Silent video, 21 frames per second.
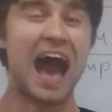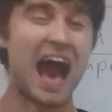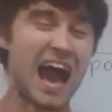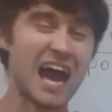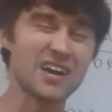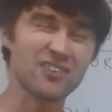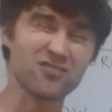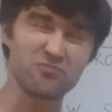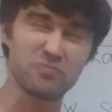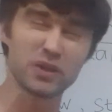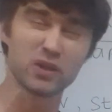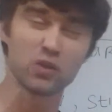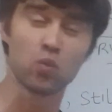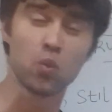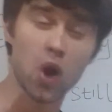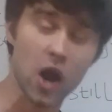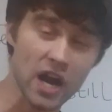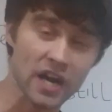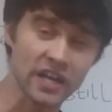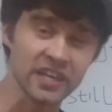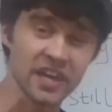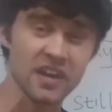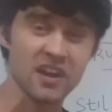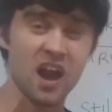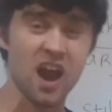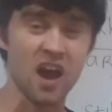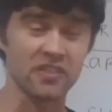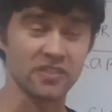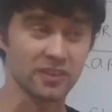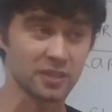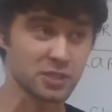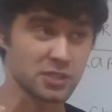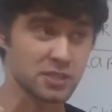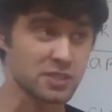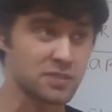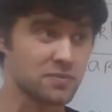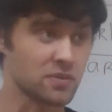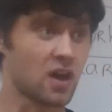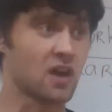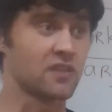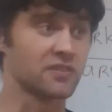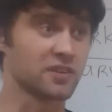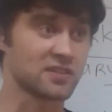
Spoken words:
I've been working on this